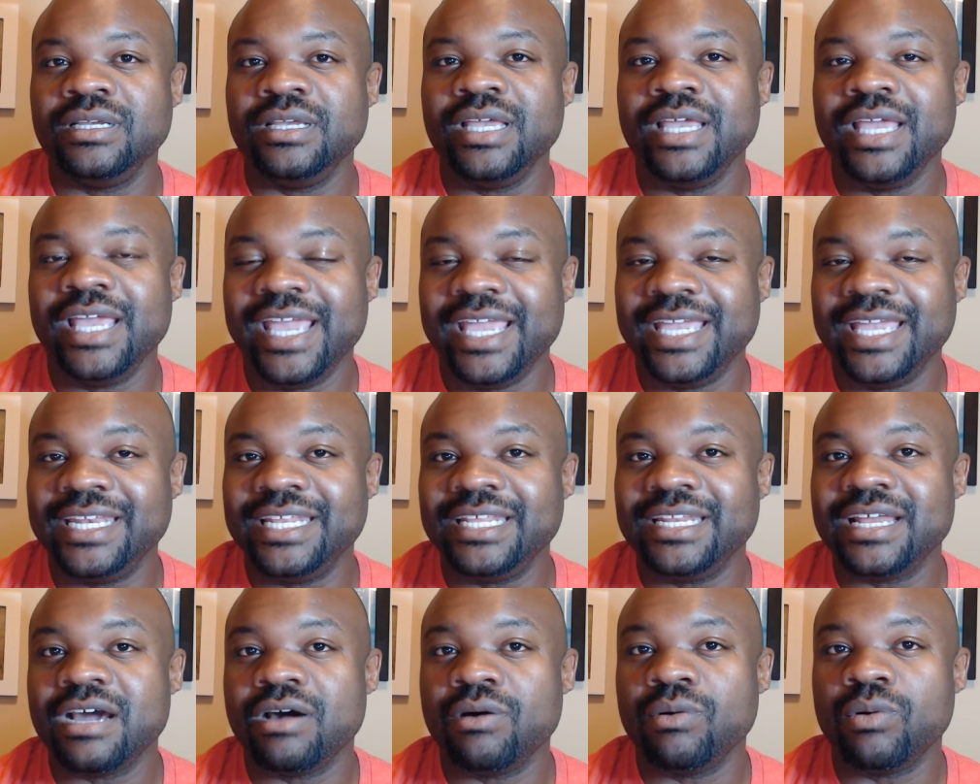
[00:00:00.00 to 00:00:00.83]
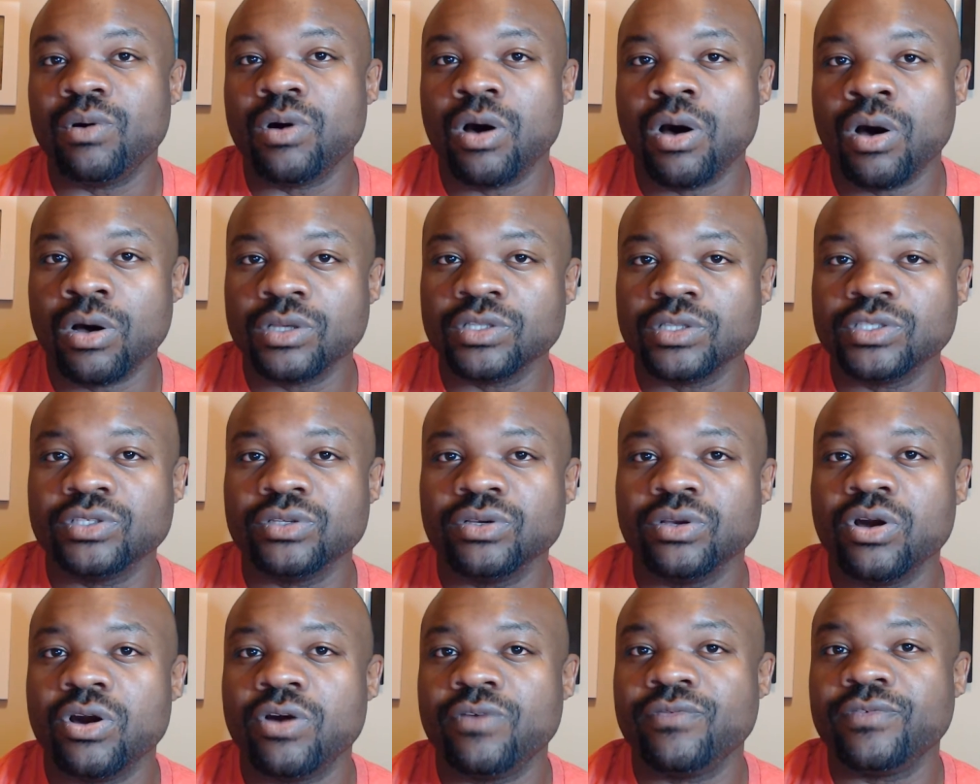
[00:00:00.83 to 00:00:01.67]
In it, I will also
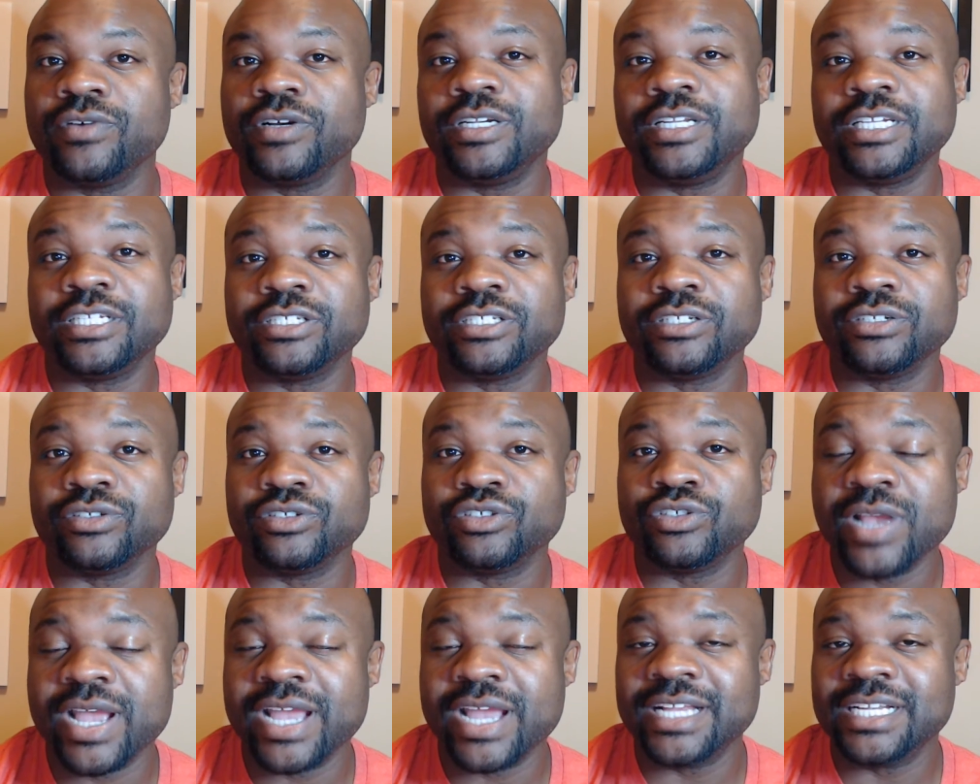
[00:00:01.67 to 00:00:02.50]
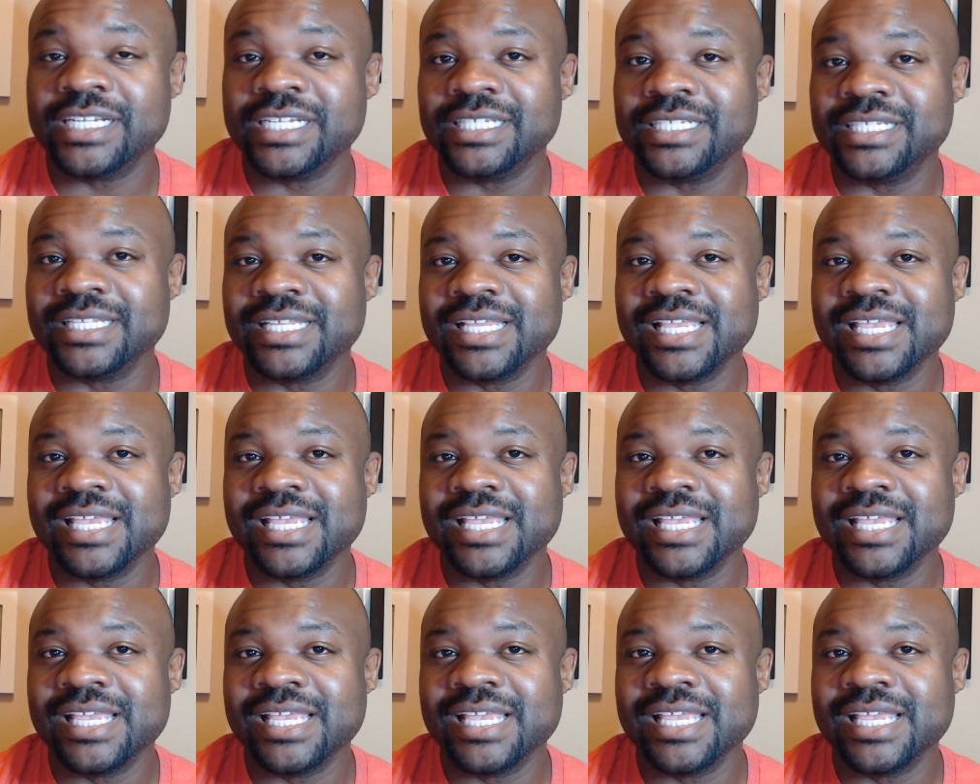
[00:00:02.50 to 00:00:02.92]
go over additional strategies